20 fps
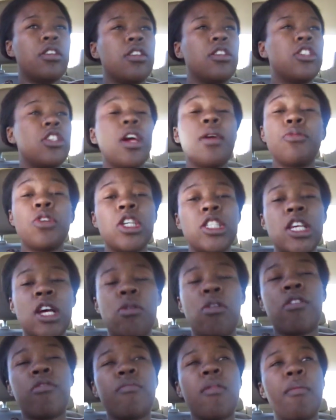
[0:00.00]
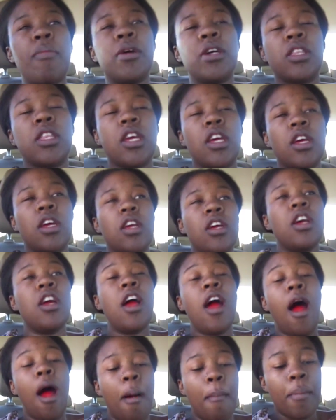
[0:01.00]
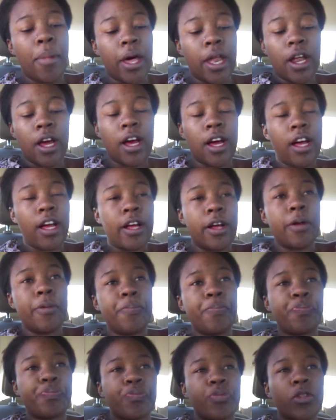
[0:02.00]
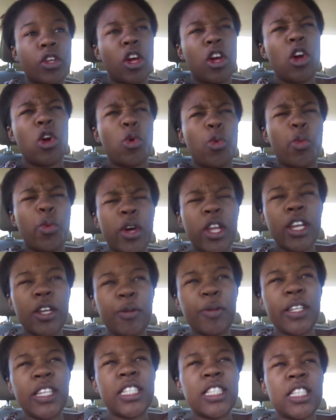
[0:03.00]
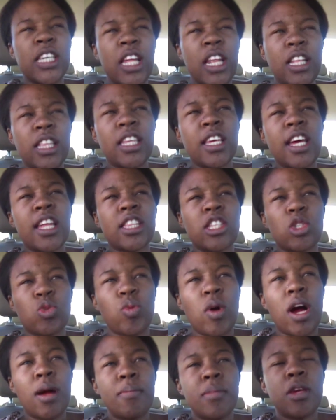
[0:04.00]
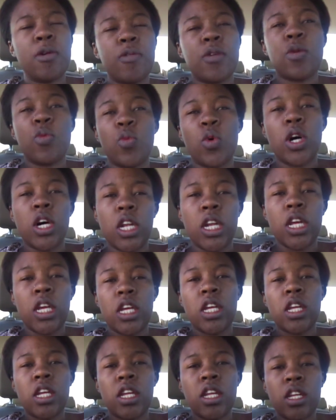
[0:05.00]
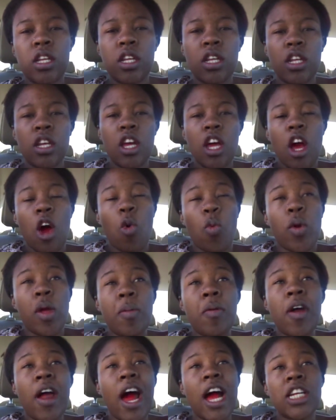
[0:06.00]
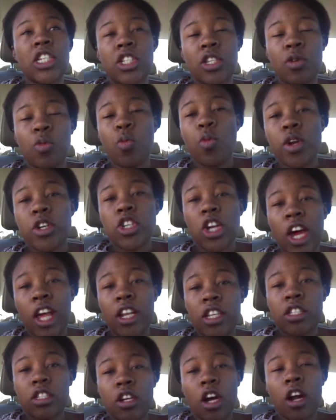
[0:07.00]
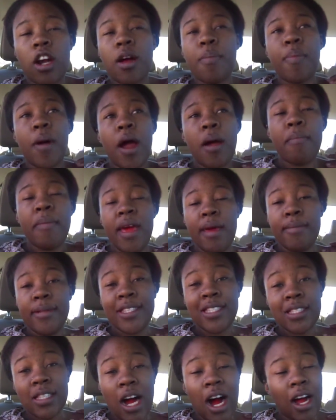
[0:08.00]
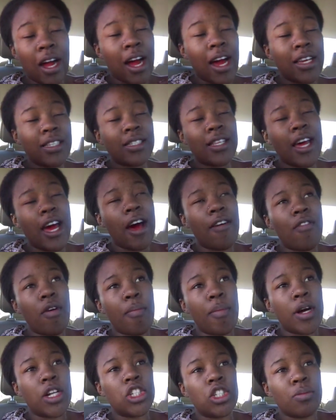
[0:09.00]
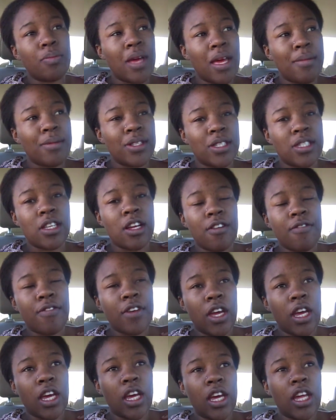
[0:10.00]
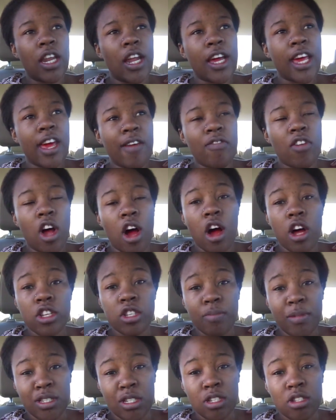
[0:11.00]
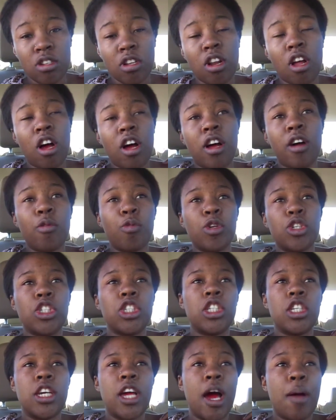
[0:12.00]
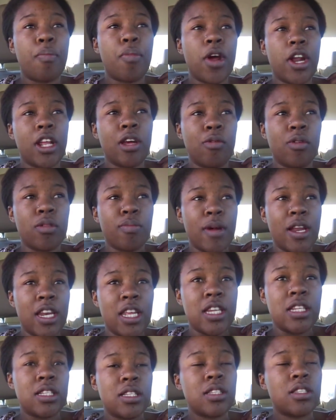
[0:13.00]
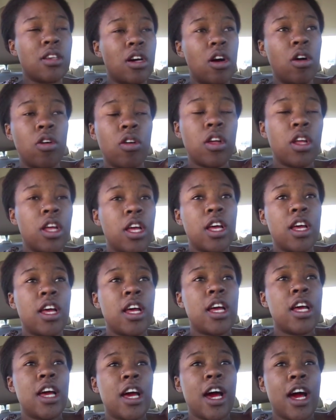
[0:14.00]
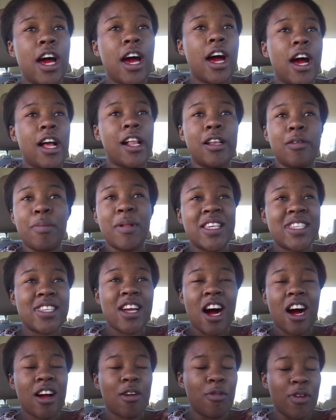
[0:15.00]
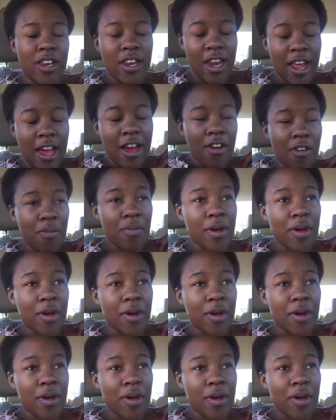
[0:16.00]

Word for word: Same dress I wore for my birthday. But um, we didn't really see anything at the swap meet we wanted. We were actually, we're trying to start up our baby stock. I used to have a bunch of baby stuff and I gave it all to my sister-in-law when she got pregnant with my niece. So I, my stock went down.